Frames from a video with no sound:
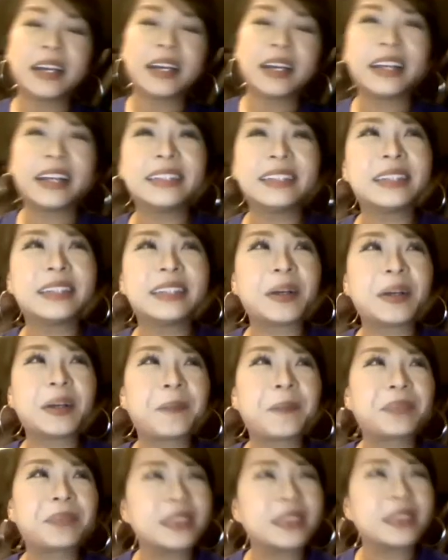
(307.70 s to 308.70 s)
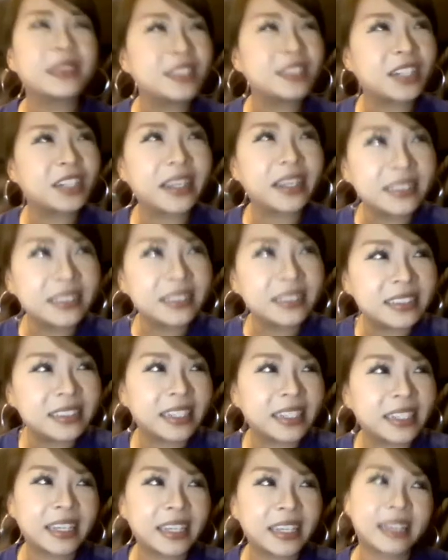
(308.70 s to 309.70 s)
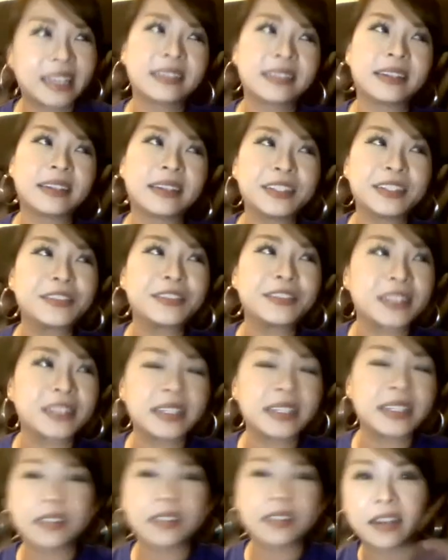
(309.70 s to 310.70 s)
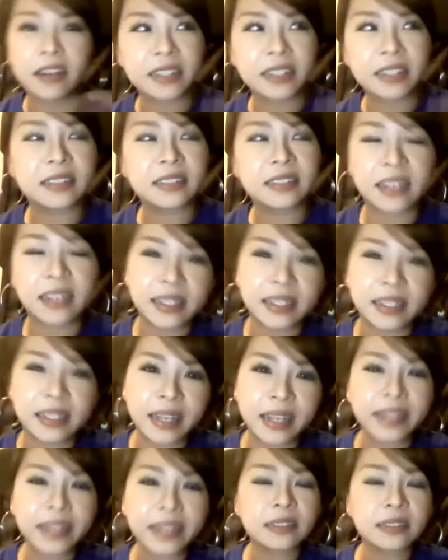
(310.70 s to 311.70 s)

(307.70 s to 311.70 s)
and um, the giant snake heads are usually targeted at night.